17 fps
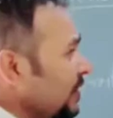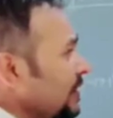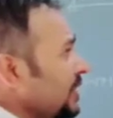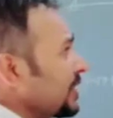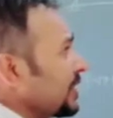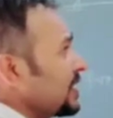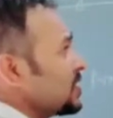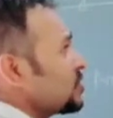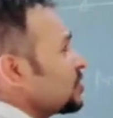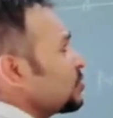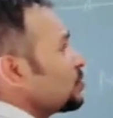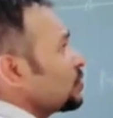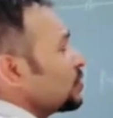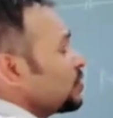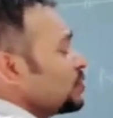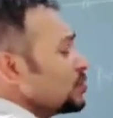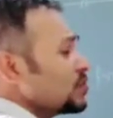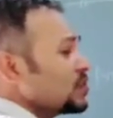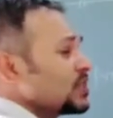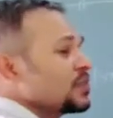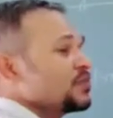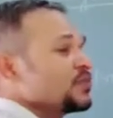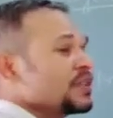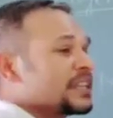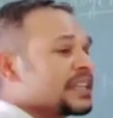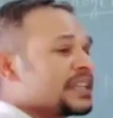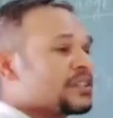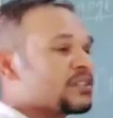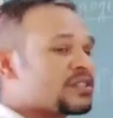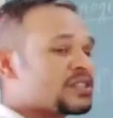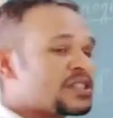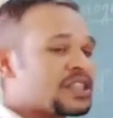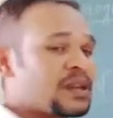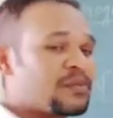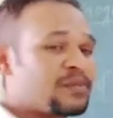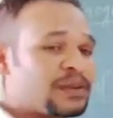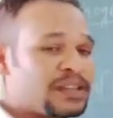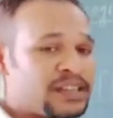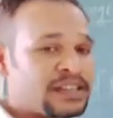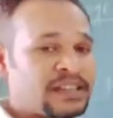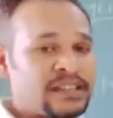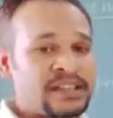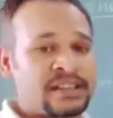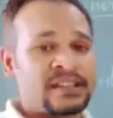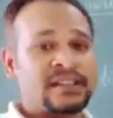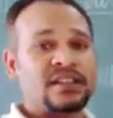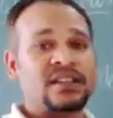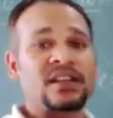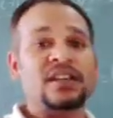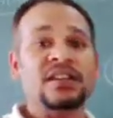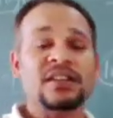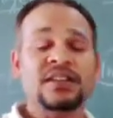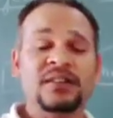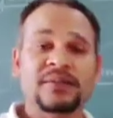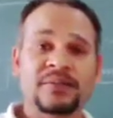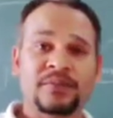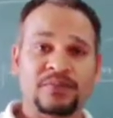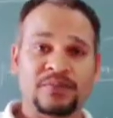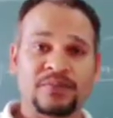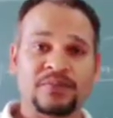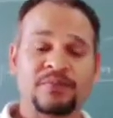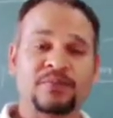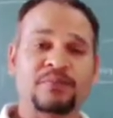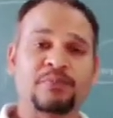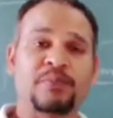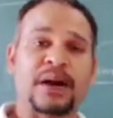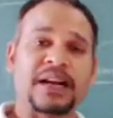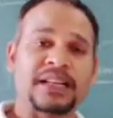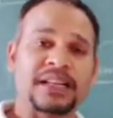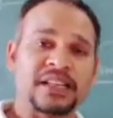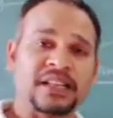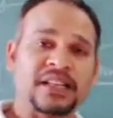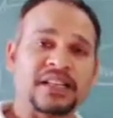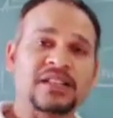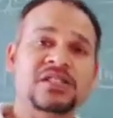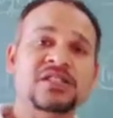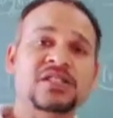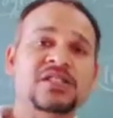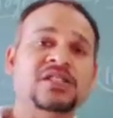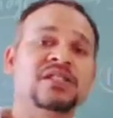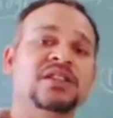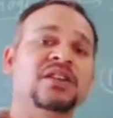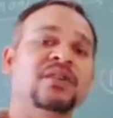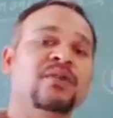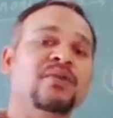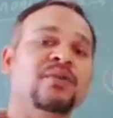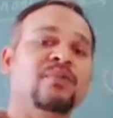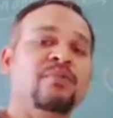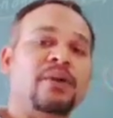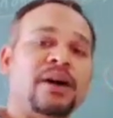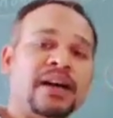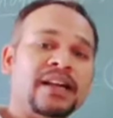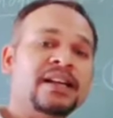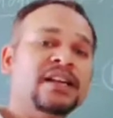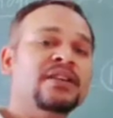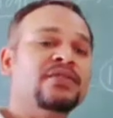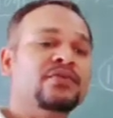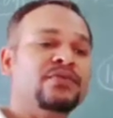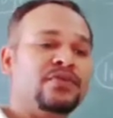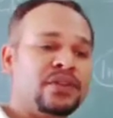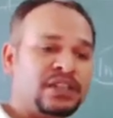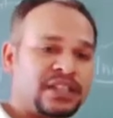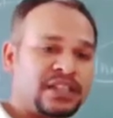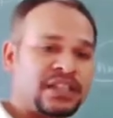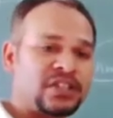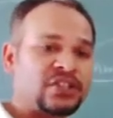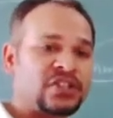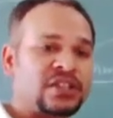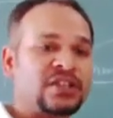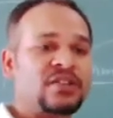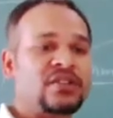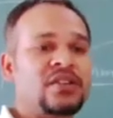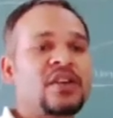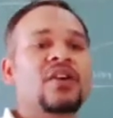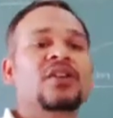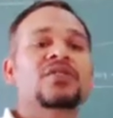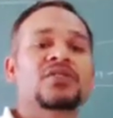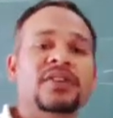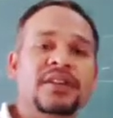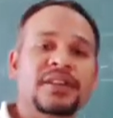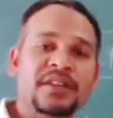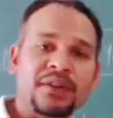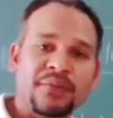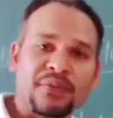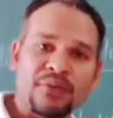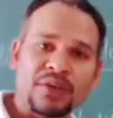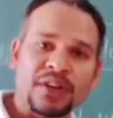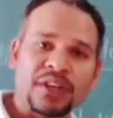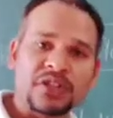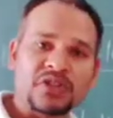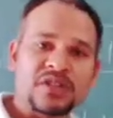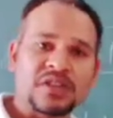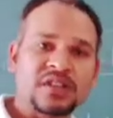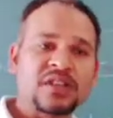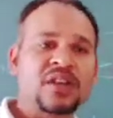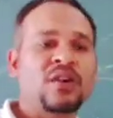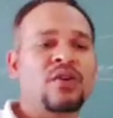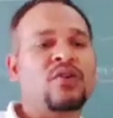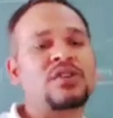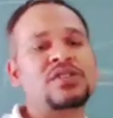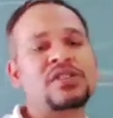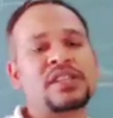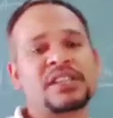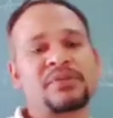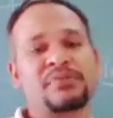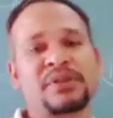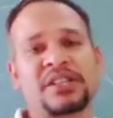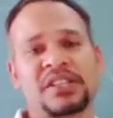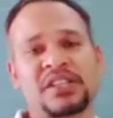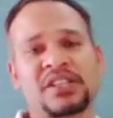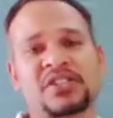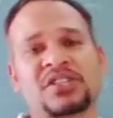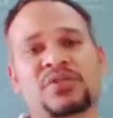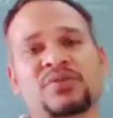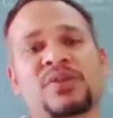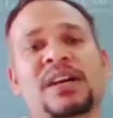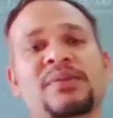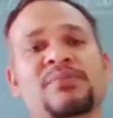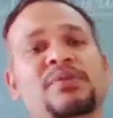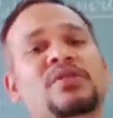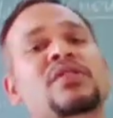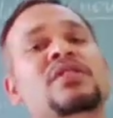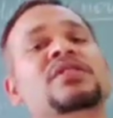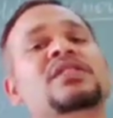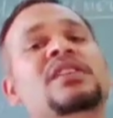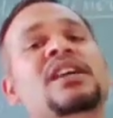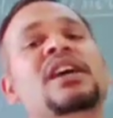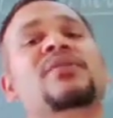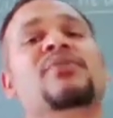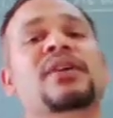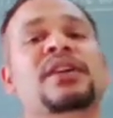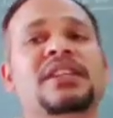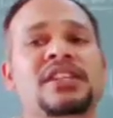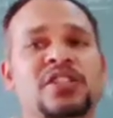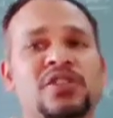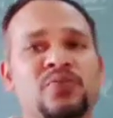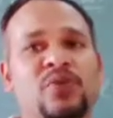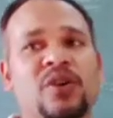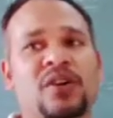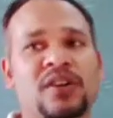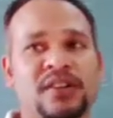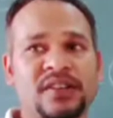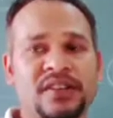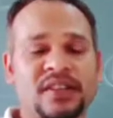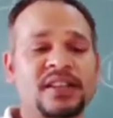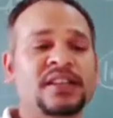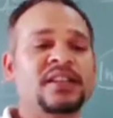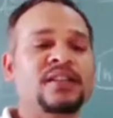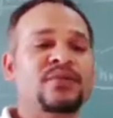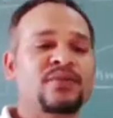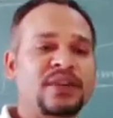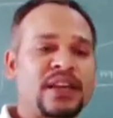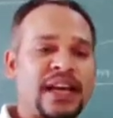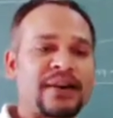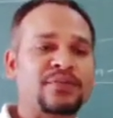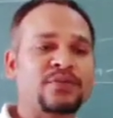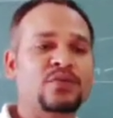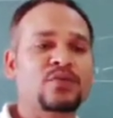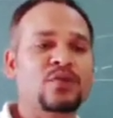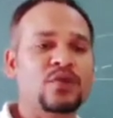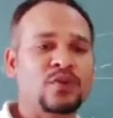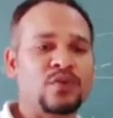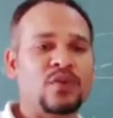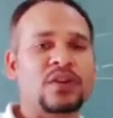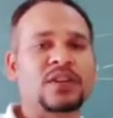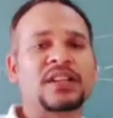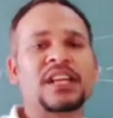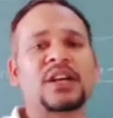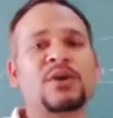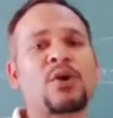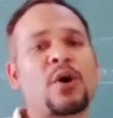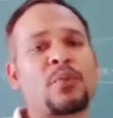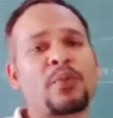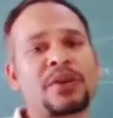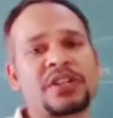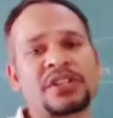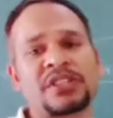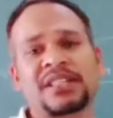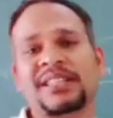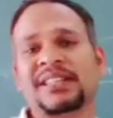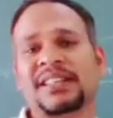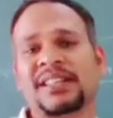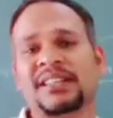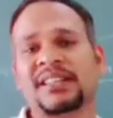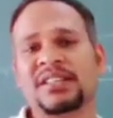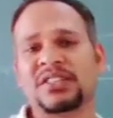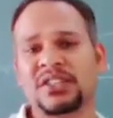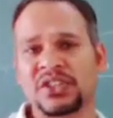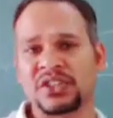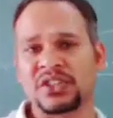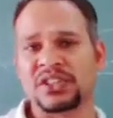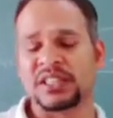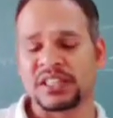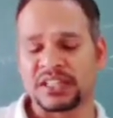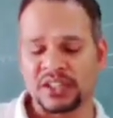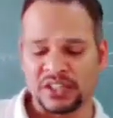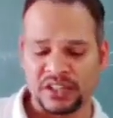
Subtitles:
in the case of solution, we cannot separate the particles by filtration, centrifugation or sedimentation. Why? Because they are very small and we have to go for the evaporation and condensation,